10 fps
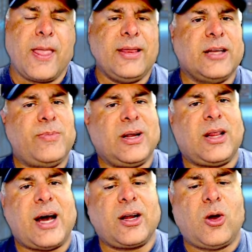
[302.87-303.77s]
There's been a
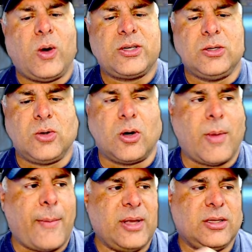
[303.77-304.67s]
lot of questions on them.
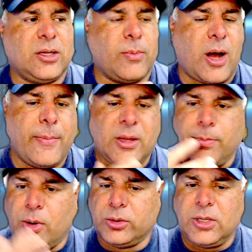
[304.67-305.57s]
I'm in
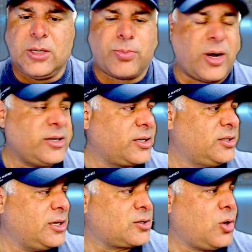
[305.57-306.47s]
both these projects'
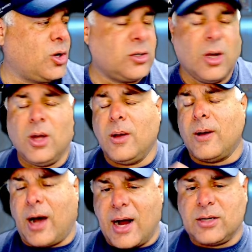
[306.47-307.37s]
Discords.
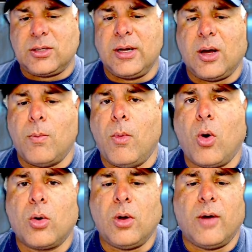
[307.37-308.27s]
Honestly,
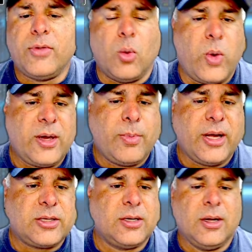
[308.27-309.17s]
more of the
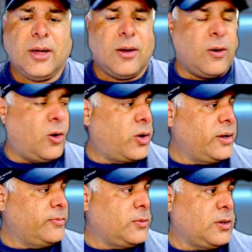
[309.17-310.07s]
Wingbits or
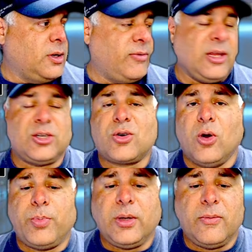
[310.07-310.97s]
even
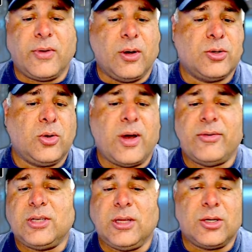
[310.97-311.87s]
Entropy. For those who
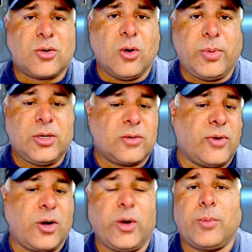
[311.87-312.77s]
haven't seen Entropy, just
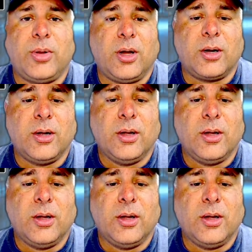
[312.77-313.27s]
for a quick plug,